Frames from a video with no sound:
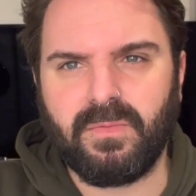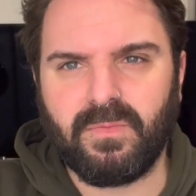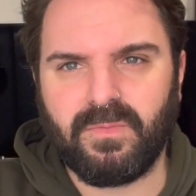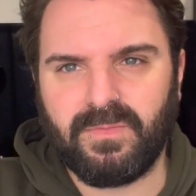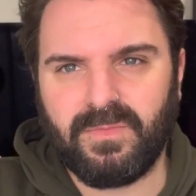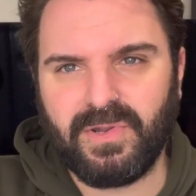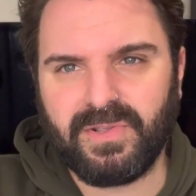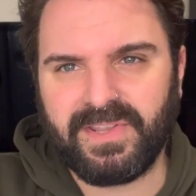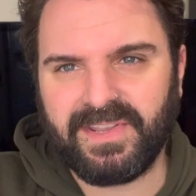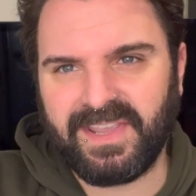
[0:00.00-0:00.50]

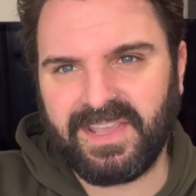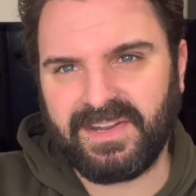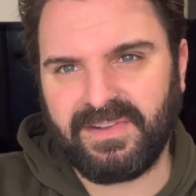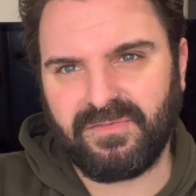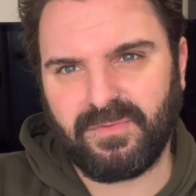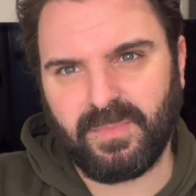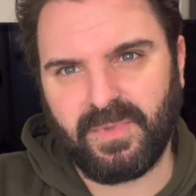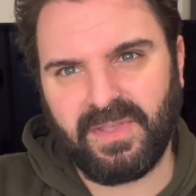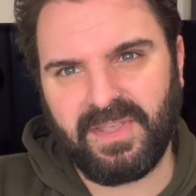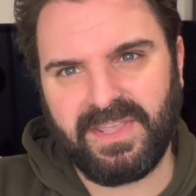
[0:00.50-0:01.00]
looking at it
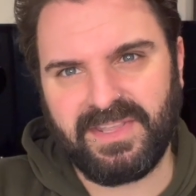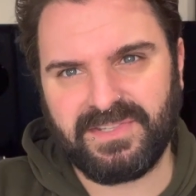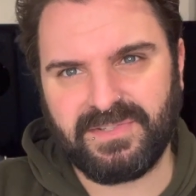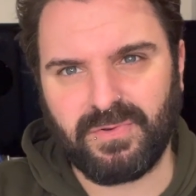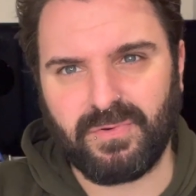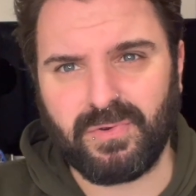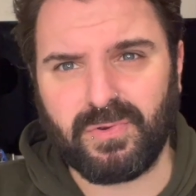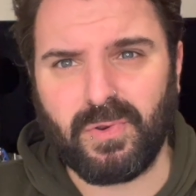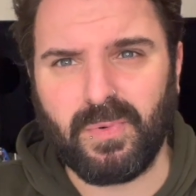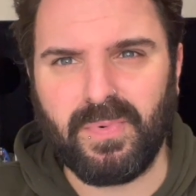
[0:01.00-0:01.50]
from a
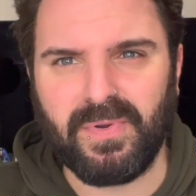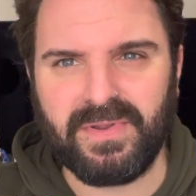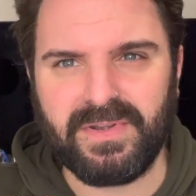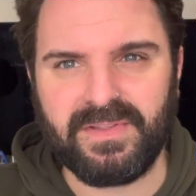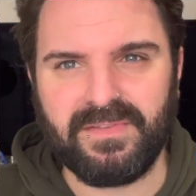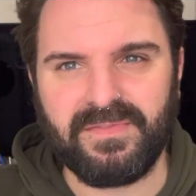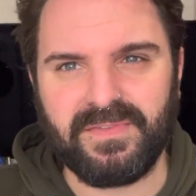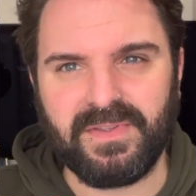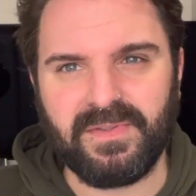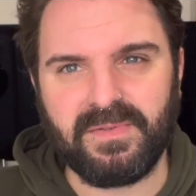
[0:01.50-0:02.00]
historical point of
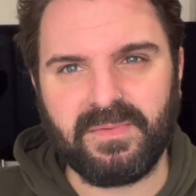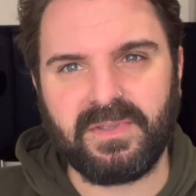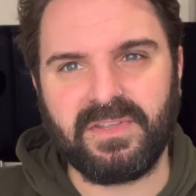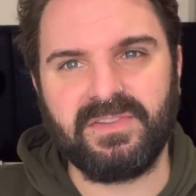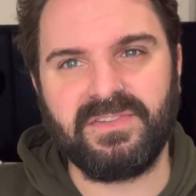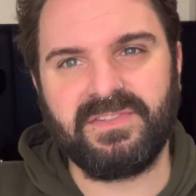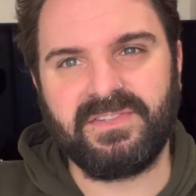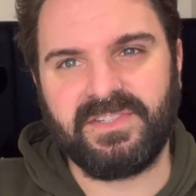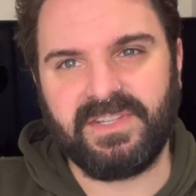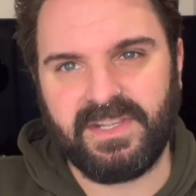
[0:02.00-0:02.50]
view, because
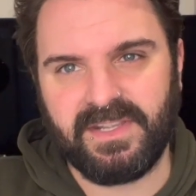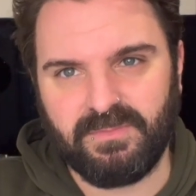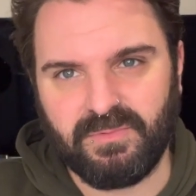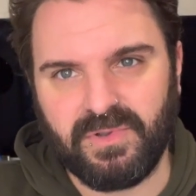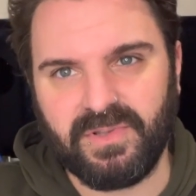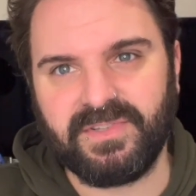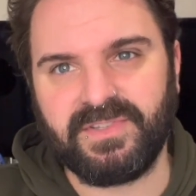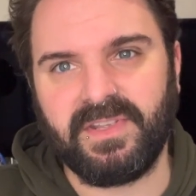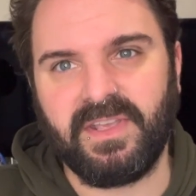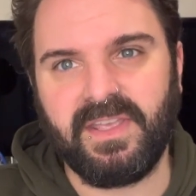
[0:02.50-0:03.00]
she
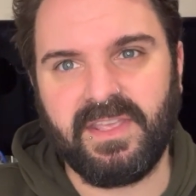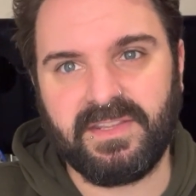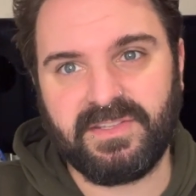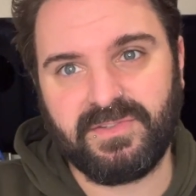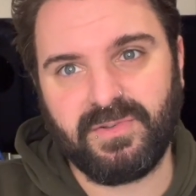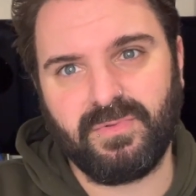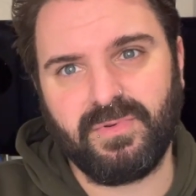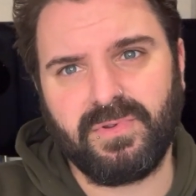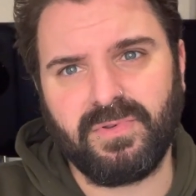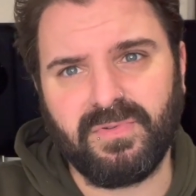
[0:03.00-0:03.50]
was a
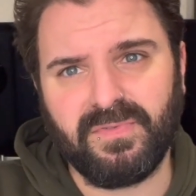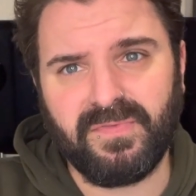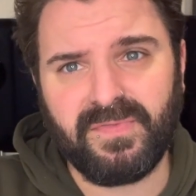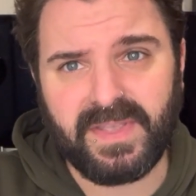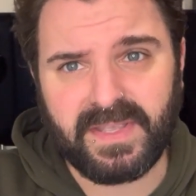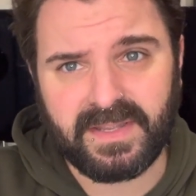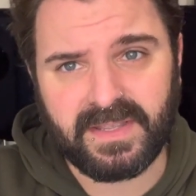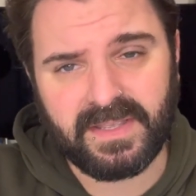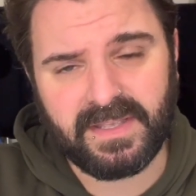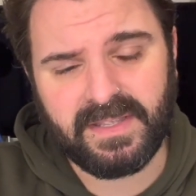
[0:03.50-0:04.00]
historical
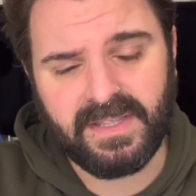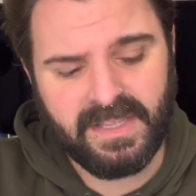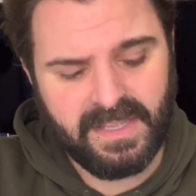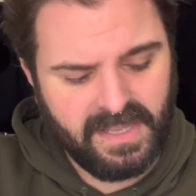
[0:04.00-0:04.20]
figure